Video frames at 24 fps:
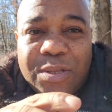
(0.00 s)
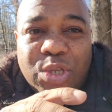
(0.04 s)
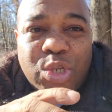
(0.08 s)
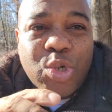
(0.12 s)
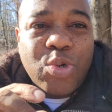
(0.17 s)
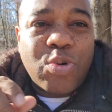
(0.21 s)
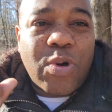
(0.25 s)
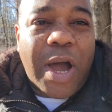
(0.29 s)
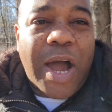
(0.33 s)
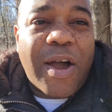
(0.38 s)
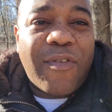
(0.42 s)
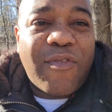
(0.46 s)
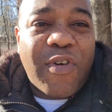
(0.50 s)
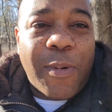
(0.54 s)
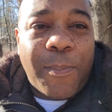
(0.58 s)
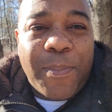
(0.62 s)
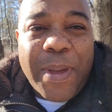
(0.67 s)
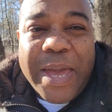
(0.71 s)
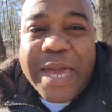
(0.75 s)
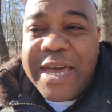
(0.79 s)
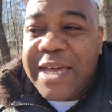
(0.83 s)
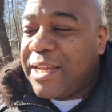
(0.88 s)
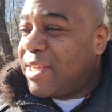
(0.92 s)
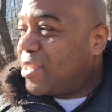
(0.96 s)
to other
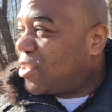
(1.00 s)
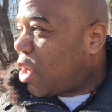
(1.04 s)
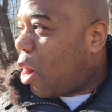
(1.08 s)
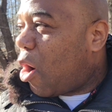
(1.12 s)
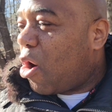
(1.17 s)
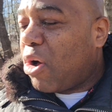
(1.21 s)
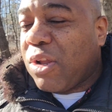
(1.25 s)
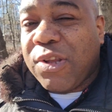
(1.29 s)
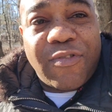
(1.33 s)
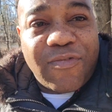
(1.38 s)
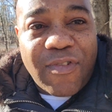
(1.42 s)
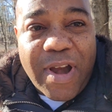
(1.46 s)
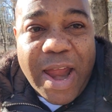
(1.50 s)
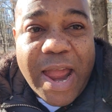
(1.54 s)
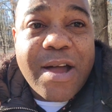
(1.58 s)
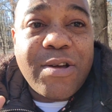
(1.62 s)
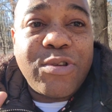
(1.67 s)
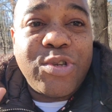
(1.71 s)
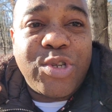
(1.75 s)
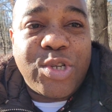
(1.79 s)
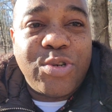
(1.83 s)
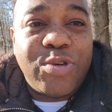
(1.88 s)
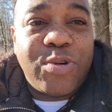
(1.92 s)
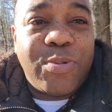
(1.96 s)
beings all
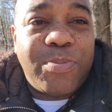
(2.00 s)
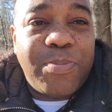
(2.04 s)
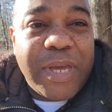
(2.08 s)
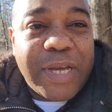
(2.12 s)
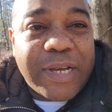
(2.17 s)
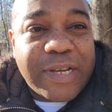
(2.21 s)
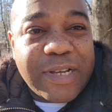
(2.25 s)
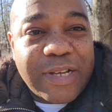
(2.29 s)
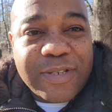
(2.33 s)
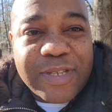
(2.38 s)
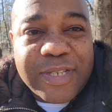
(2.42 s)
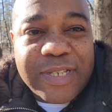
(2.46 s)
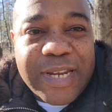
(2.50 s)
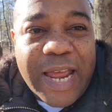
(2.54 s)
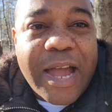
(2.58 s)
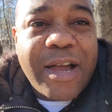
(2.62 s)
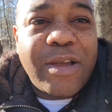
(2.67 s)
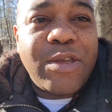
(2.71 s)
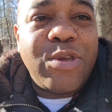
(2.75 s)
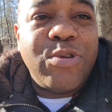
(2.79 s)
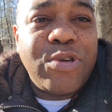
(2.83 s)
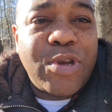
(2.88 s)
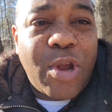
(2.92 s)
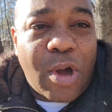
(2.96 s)
around you, because
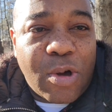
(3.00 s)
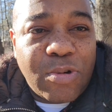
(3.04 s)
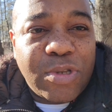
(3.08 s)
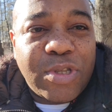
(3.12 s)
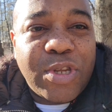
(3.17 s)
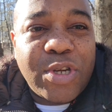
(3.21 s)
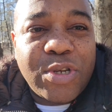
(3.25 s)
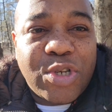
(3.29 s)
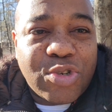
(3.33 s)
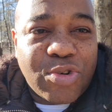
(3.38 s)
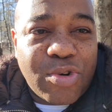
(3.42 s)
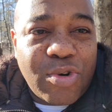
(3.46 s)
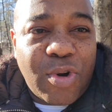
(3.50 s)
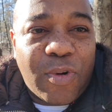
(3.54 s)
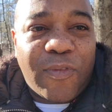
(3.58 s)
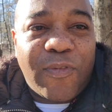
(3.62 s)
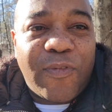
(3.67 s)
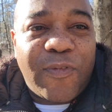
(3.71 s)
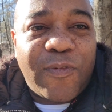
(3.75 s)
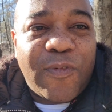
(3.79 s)
now you know the truth.